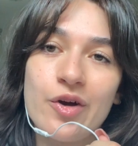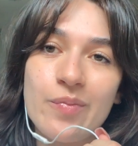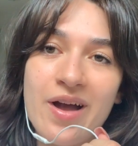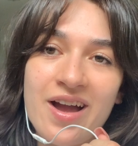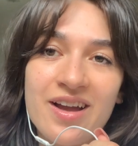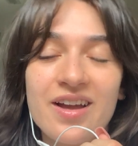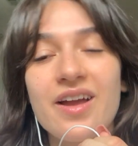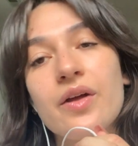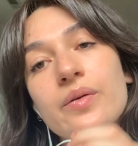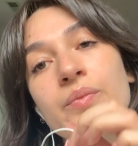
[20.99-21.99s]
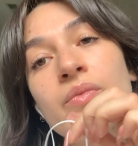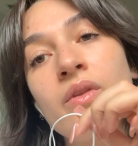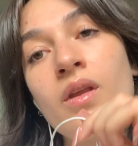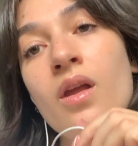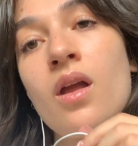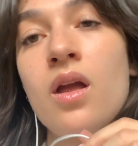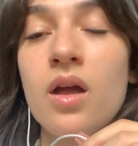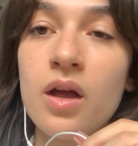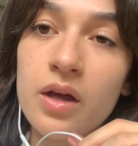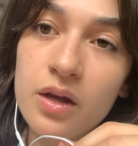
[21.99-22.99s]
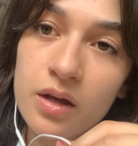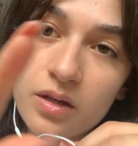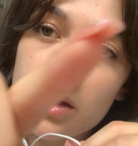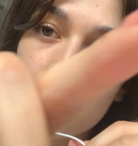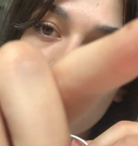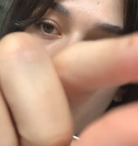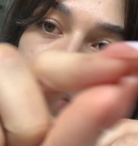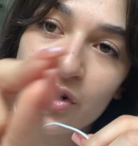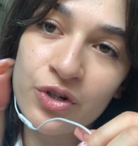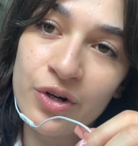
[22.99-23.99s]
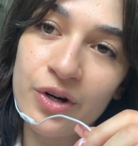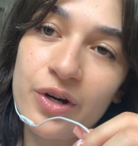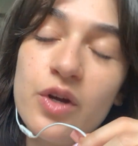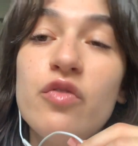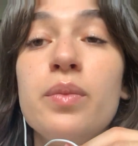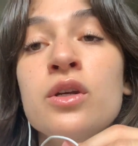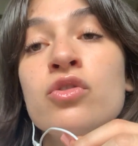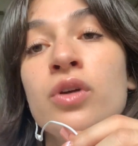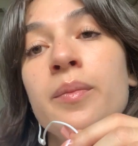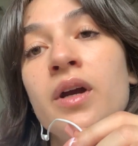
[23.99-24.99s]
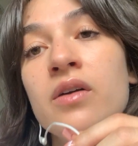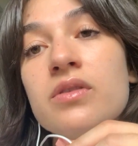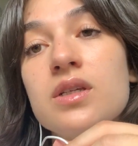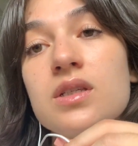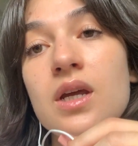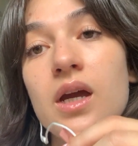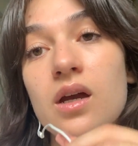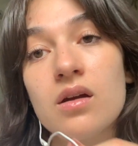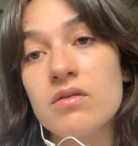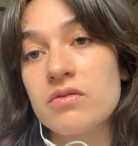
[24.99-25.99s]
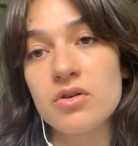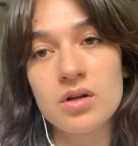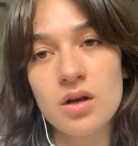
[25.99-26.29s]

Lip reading: go back. So I'm sure you've been dreaming of this day for a